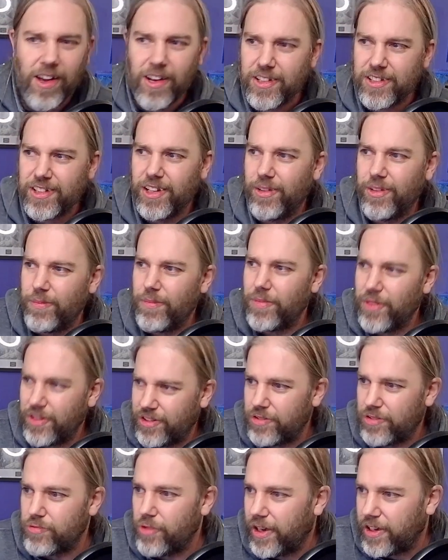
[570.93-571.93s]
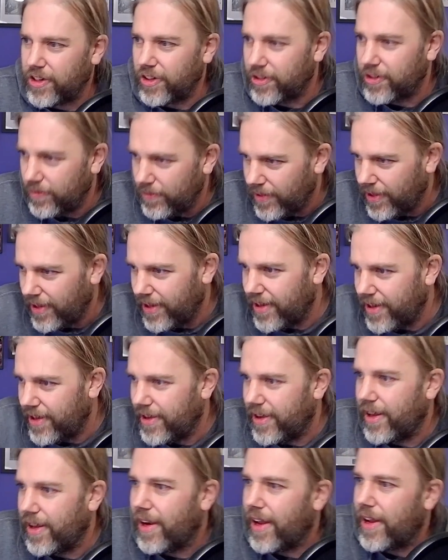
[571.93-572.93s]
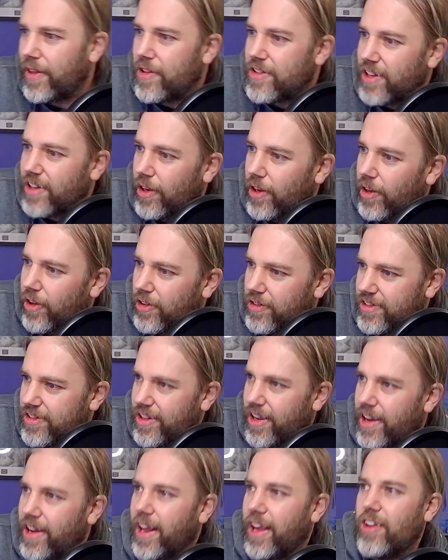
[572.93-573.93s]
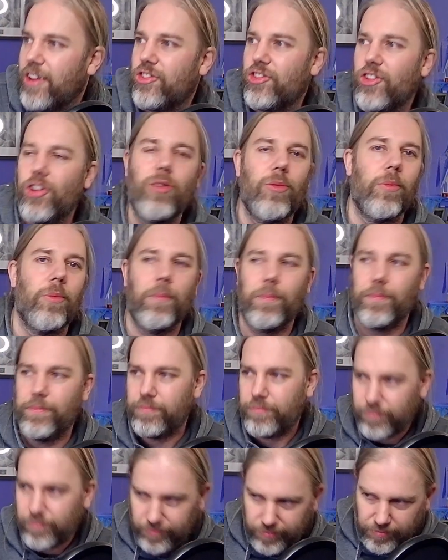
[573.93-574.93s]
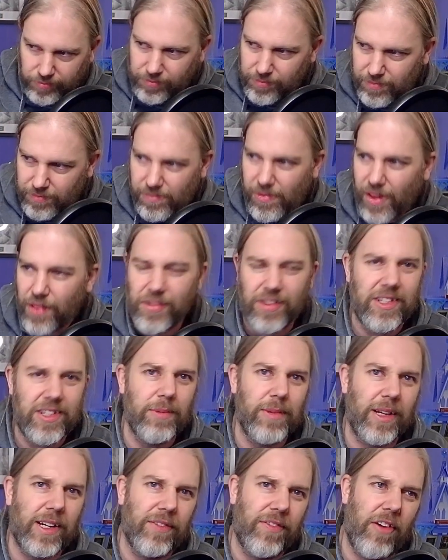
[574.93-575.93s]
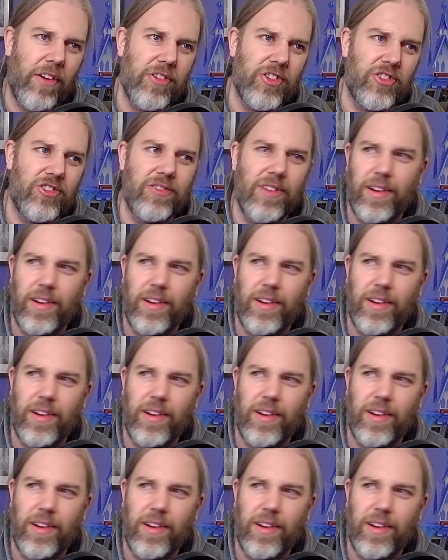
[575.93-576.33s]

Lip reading: So this is really good. I like this a lot, and I assume This seems like a very...